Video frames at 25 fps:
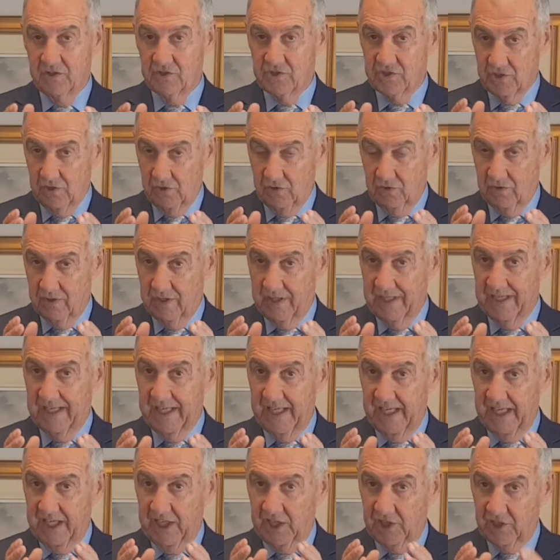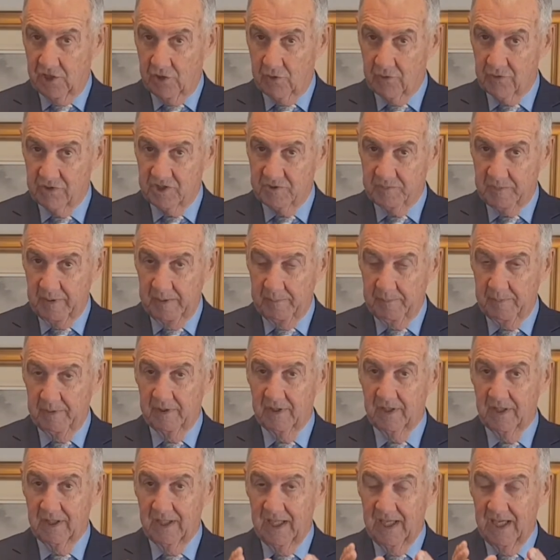So encourage
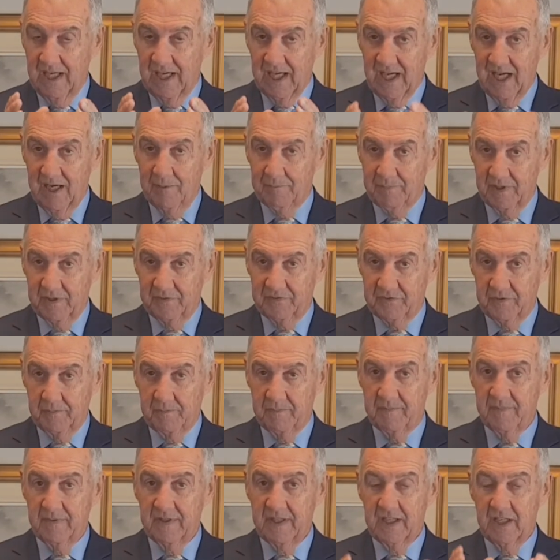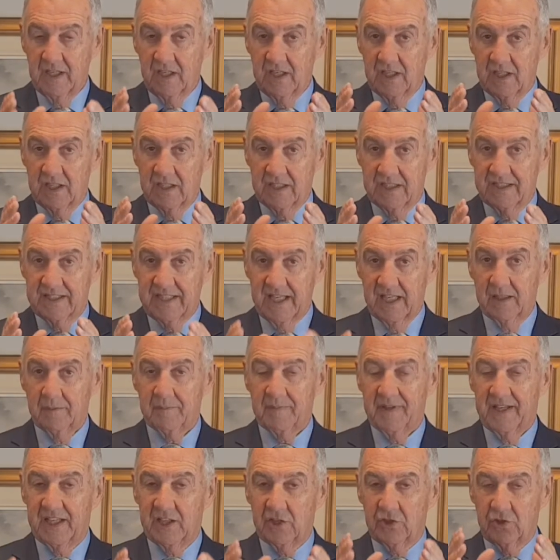people, uplift them, tell
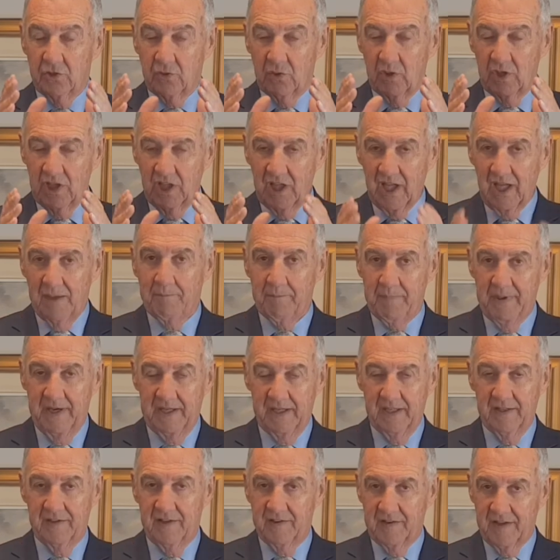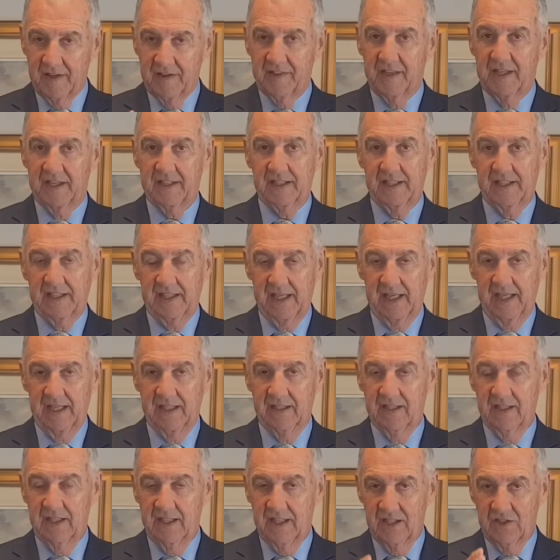them they can do a lot better than they think they
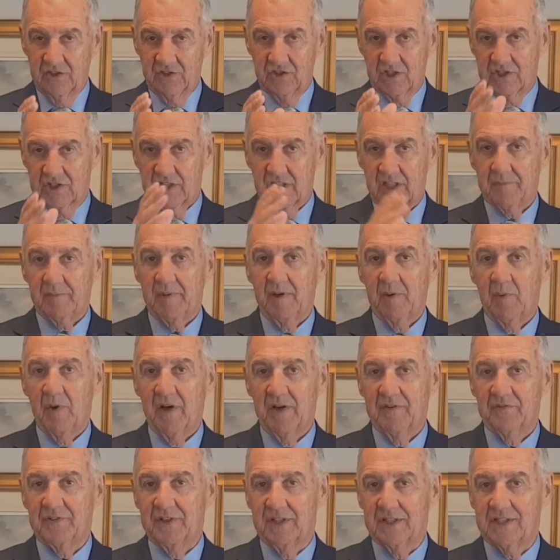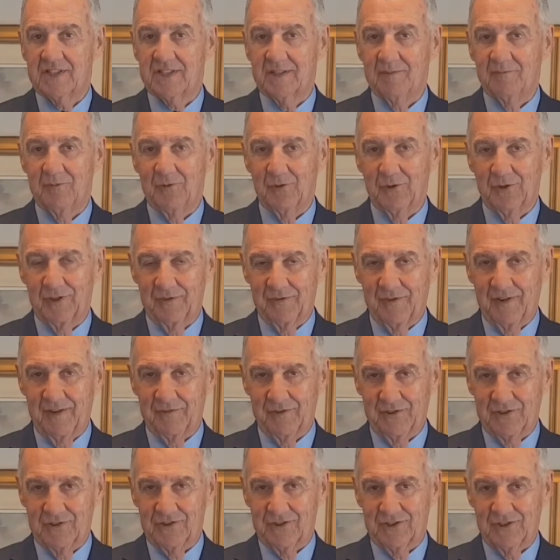can, just like my wife did some 45
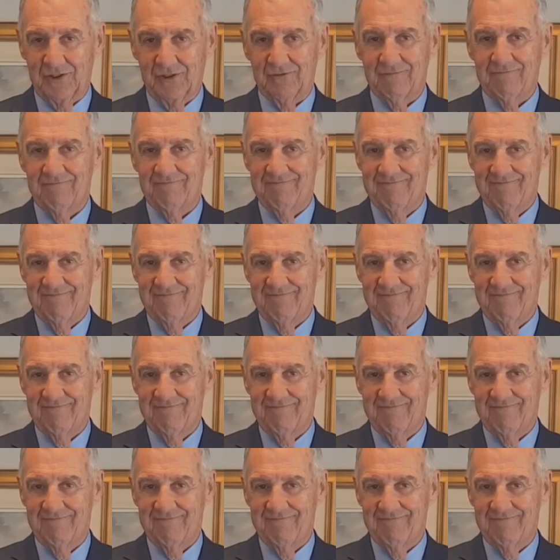years ago.